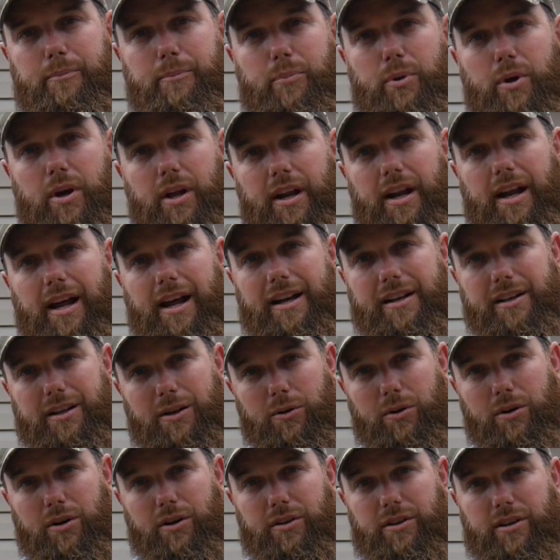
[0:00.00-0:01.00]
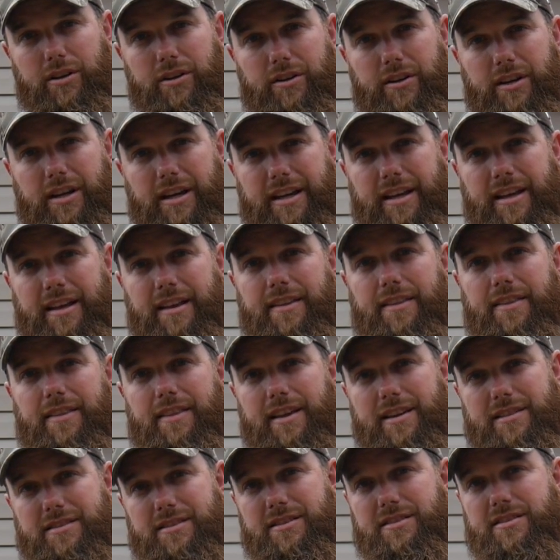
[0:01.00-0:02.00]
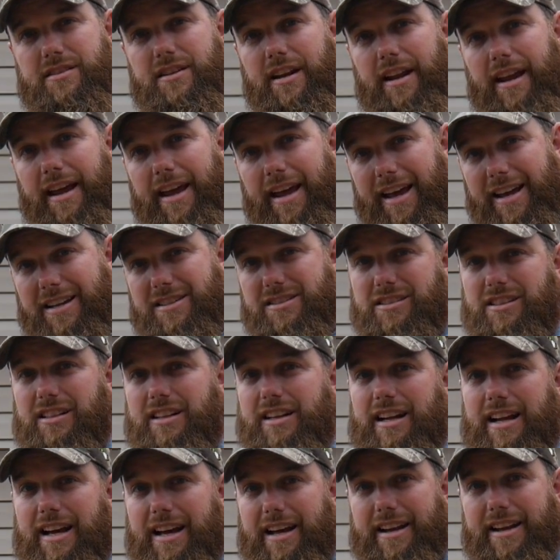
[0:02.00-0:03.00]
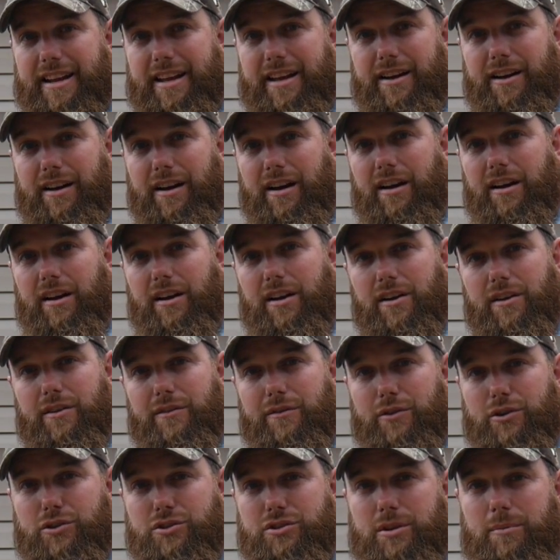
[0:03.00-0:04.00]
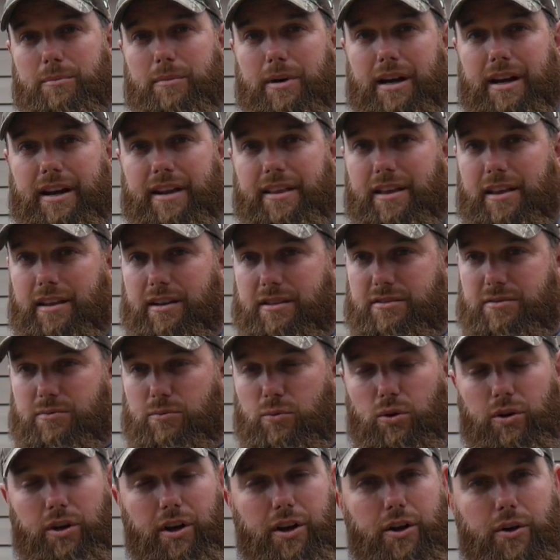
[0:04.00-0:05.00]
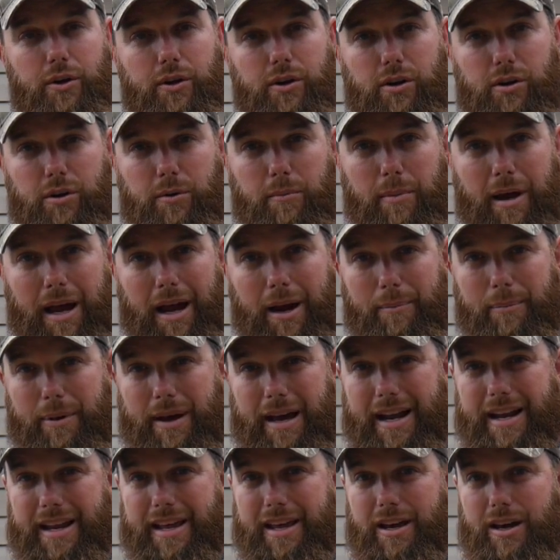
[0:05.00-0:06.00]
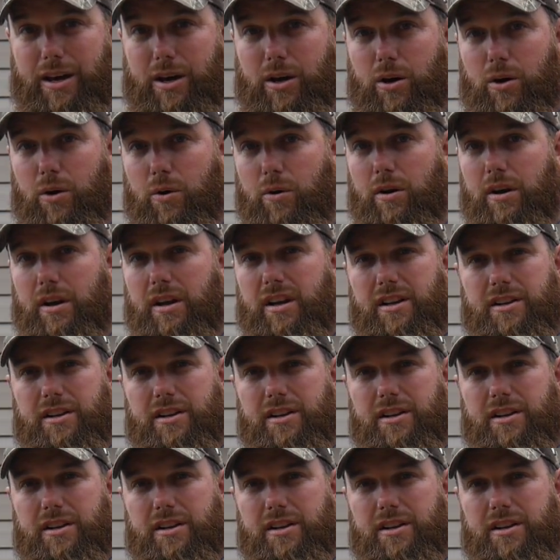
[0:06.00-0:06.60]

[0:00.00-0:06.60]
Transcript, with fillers: But I told her the other day, this is an excellent idea for somebody that's wanting to do it on a back patio,